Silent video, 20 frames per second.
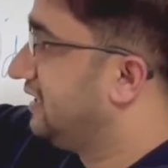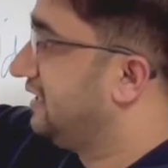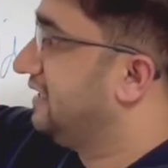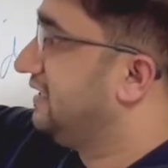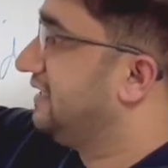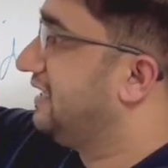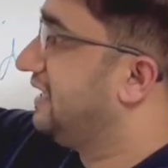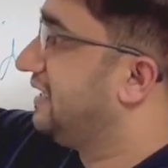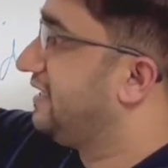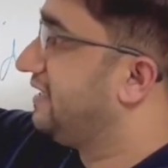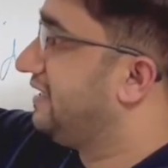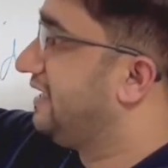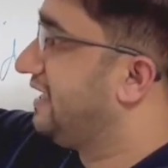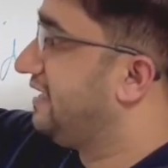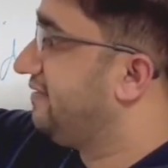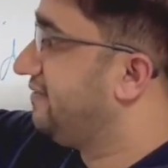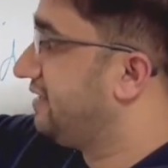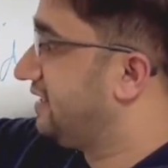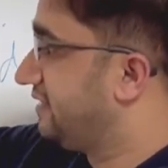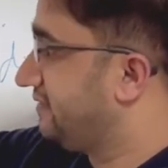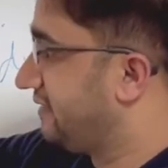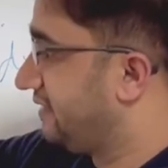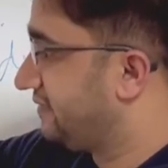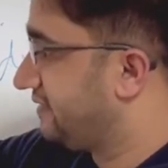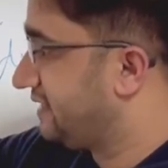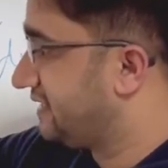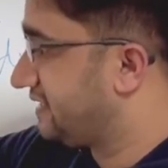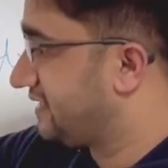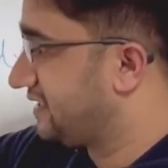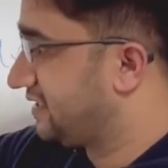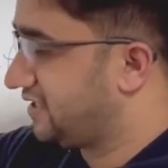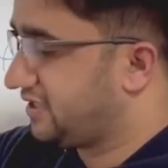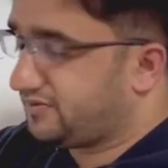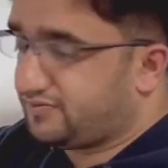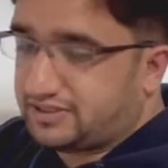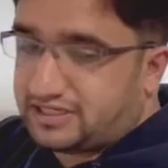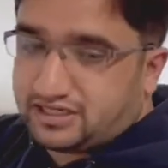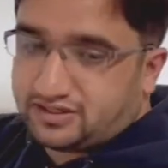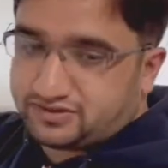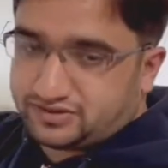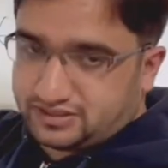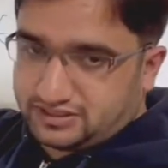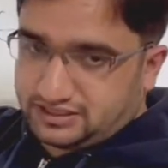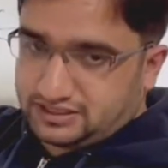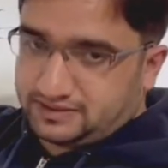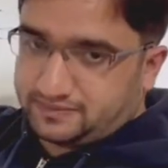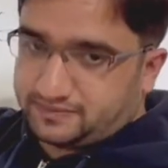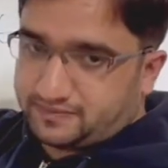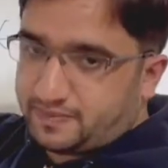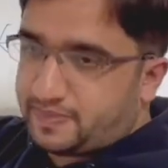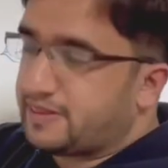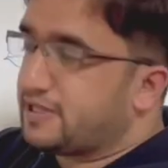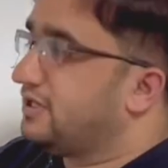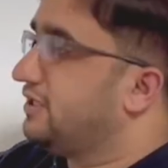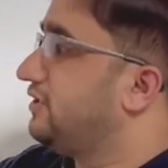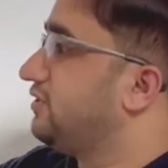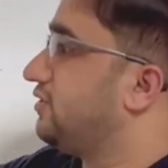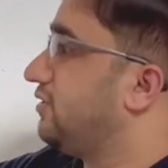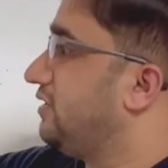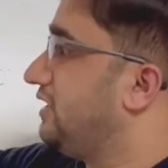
that a derivative of distance is velocity. So